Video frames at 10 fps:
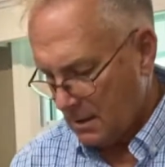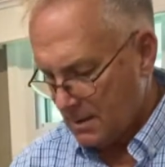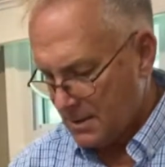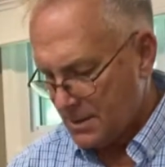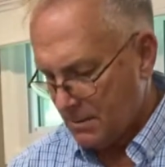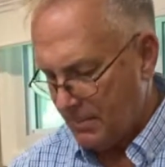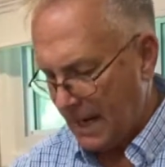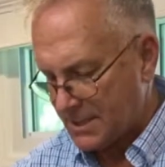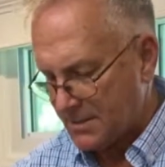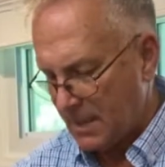So
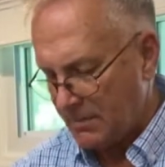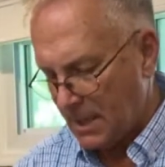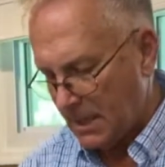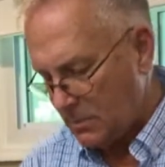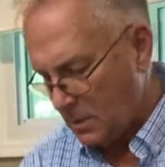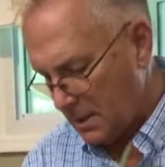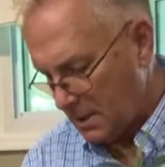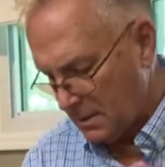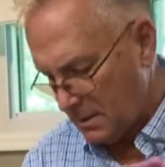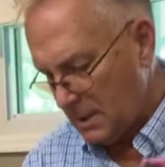back to my bind wire.